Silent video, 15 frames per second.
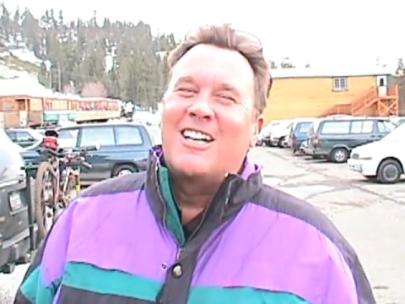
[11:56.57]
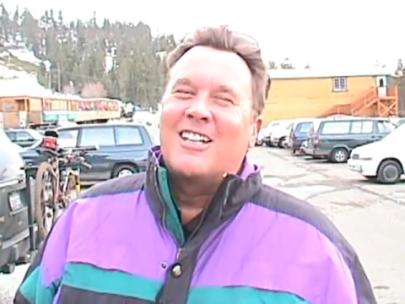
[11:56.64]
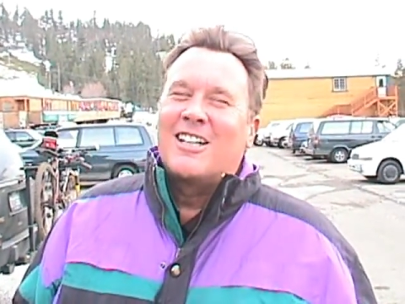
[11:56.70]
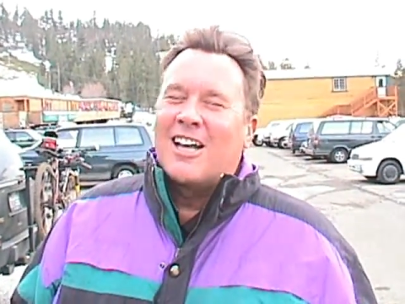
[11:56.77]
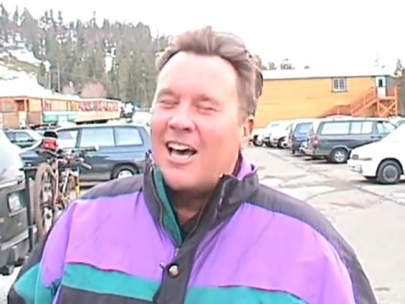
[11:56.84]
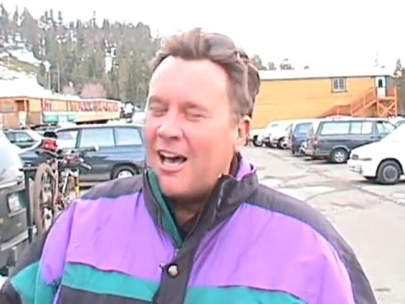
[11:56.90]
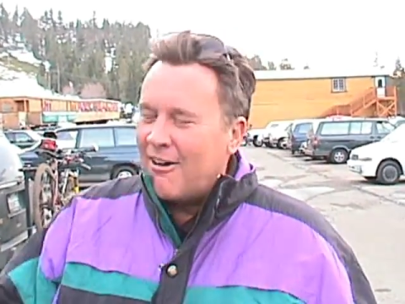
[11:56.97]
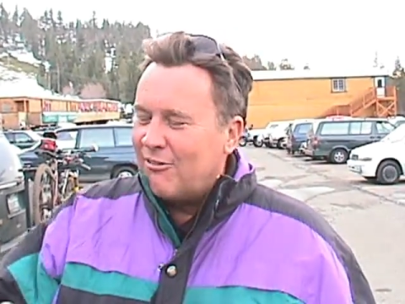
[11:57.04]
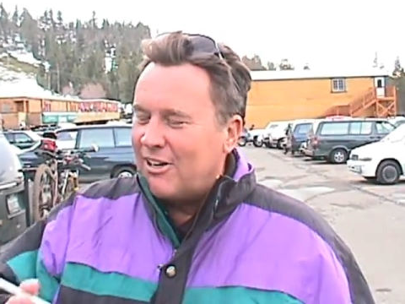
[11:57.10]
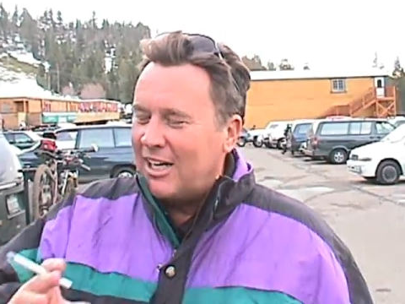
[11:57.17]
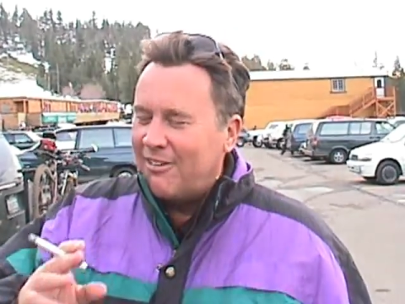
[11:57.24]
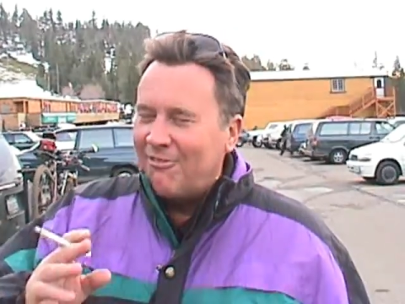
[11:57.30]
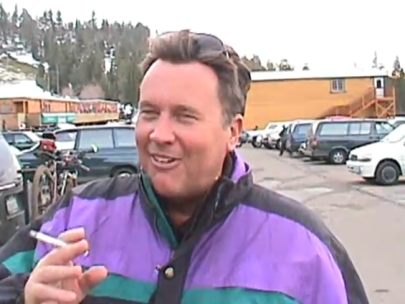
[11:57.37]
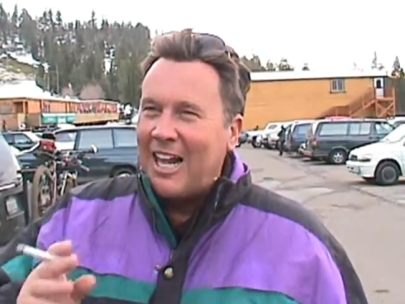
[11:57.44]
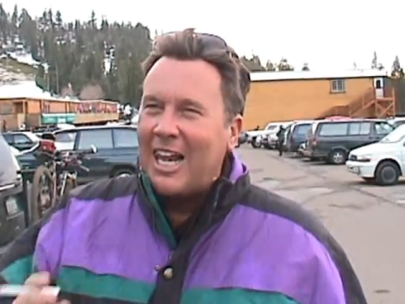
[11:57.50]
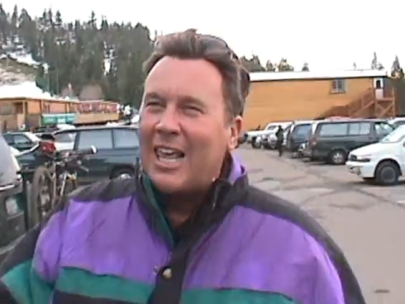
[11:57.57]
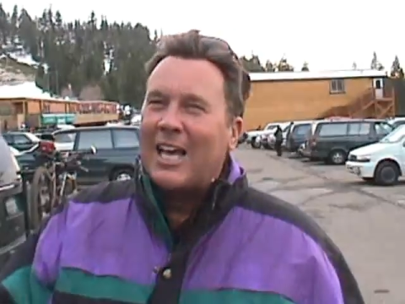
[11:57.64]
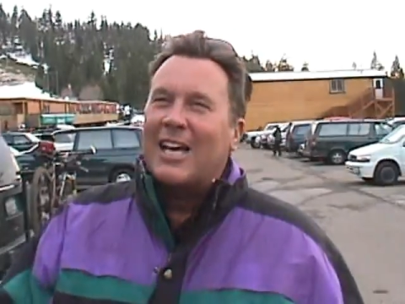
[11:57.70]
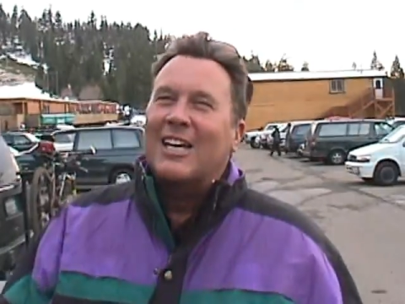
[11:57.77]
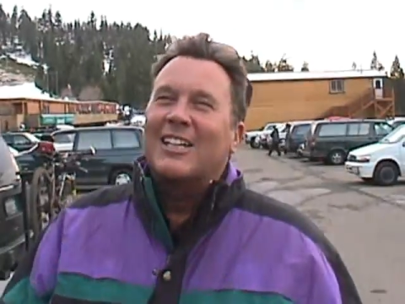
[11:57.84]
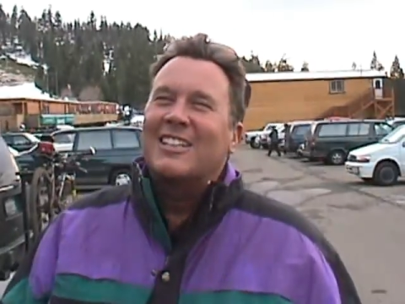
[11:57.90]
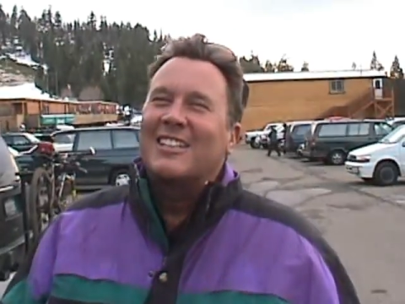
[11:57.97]
in the Heavenly Valley
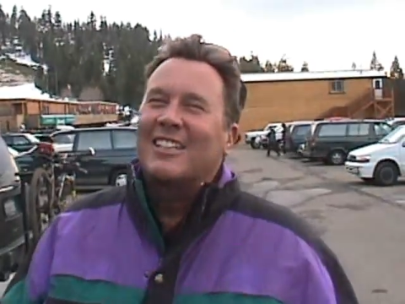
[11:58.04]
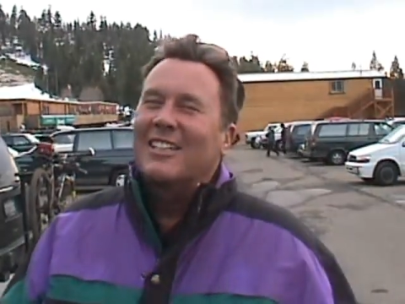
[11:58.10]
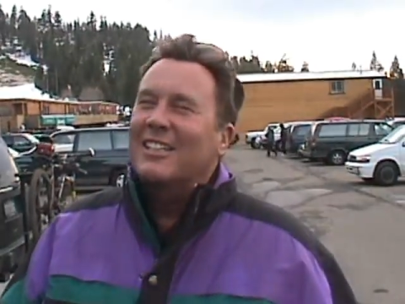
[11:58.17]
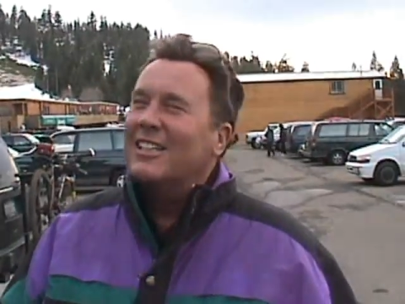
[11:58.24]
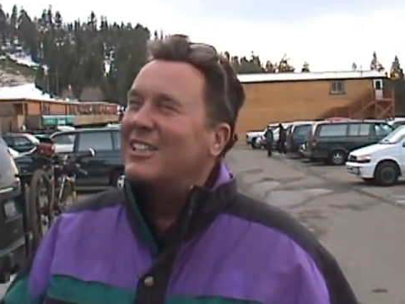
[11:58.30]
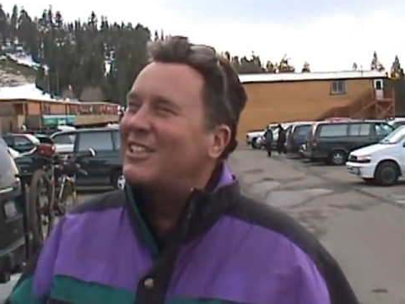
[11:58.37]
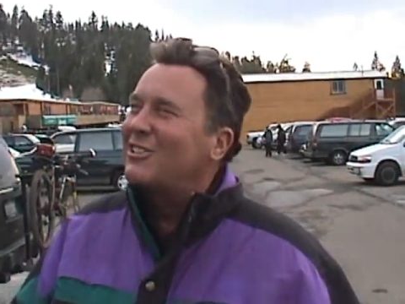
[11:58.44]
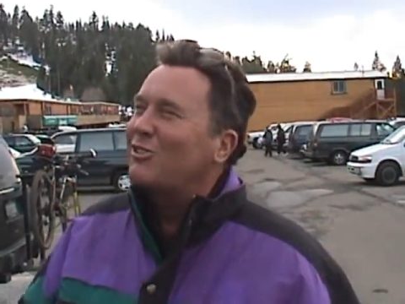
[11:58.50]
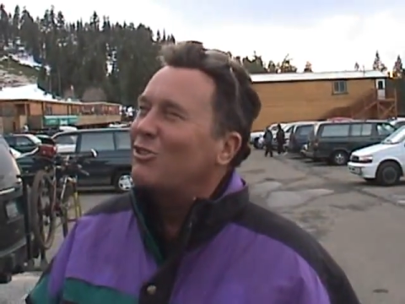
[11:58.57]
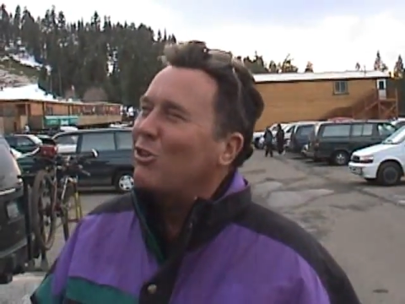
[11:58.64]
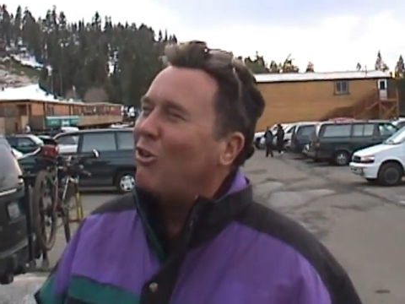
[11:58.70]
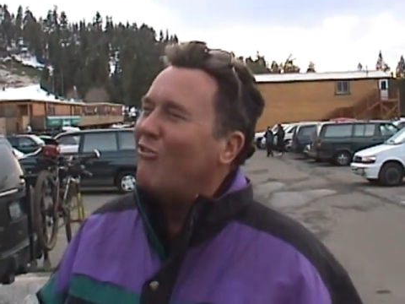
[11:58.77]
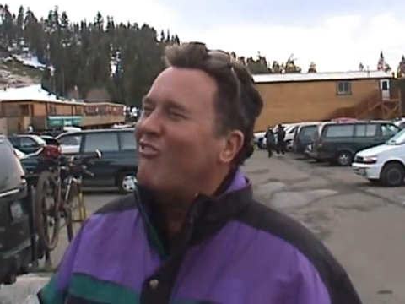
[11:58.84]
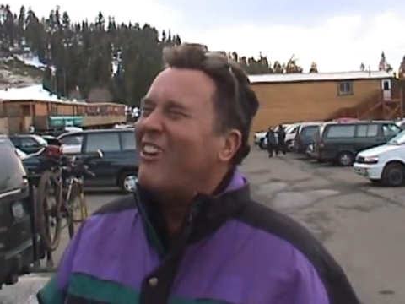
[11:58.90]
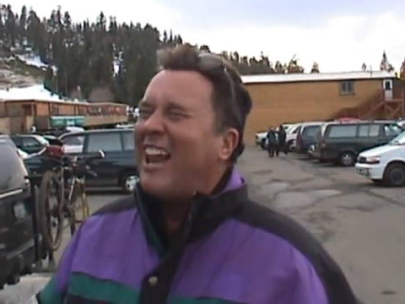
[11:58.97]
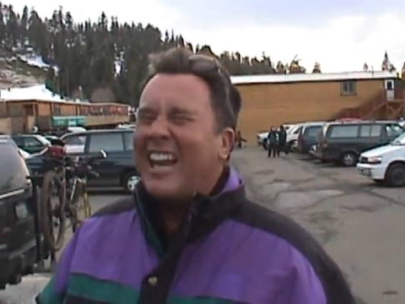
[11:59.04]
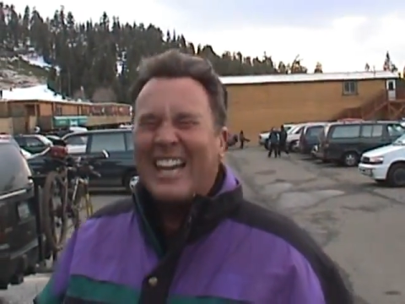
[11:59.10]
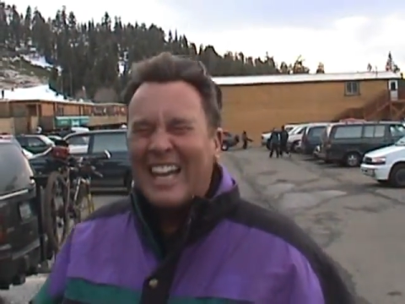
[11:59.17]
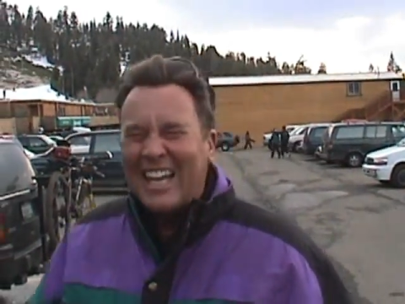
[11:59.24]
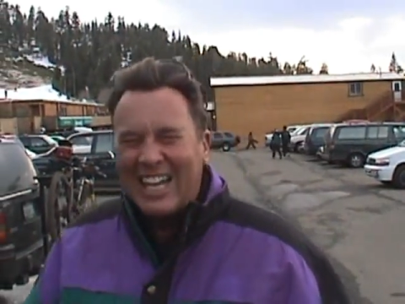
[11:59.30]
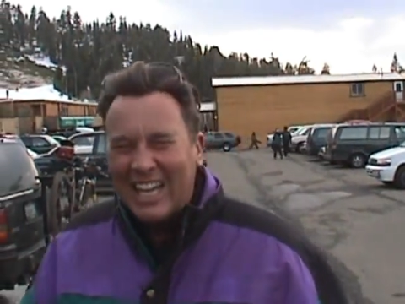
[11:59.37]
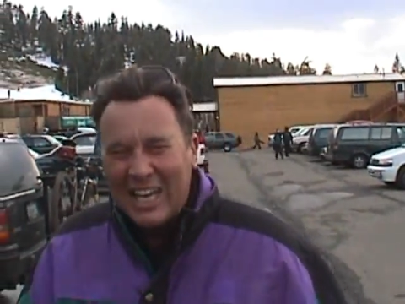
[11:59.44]
because it's so
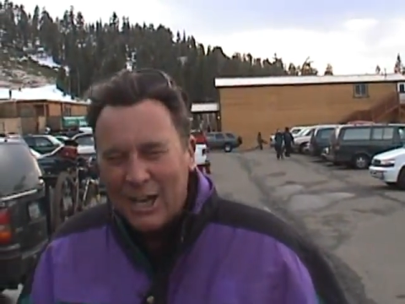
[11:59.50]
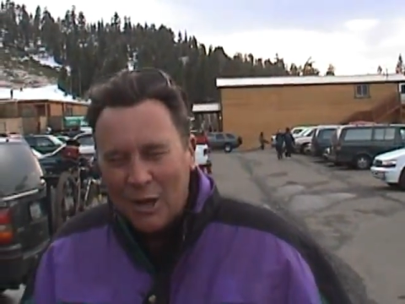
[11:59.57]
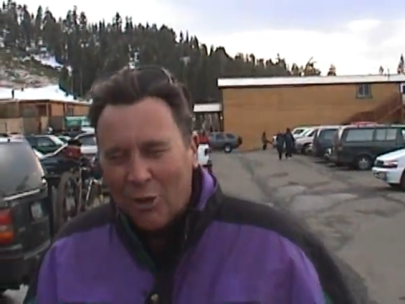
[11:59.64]
friendly.